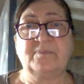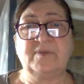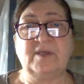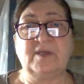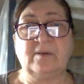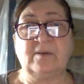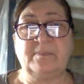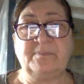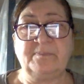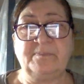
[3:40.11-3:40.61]

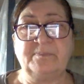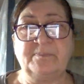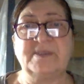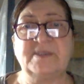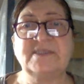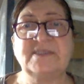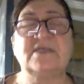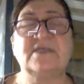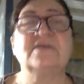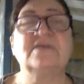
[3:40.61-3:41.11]
their
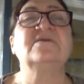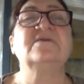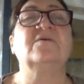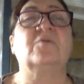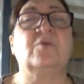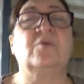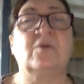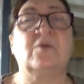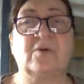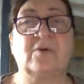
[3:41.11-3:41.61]
business
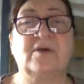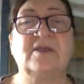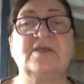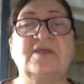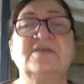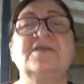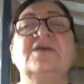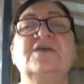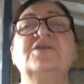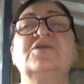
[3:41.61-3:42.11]
or
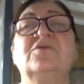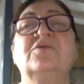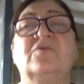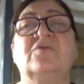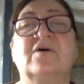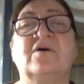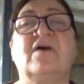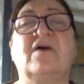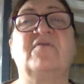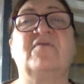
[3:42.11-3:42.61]
organization
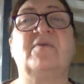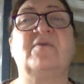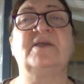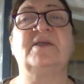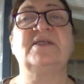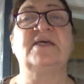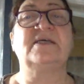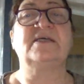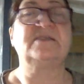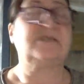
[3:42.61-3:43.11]
or
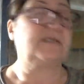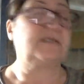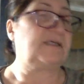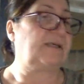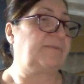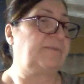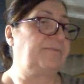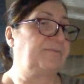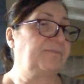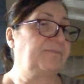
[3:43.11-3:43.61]
government entity.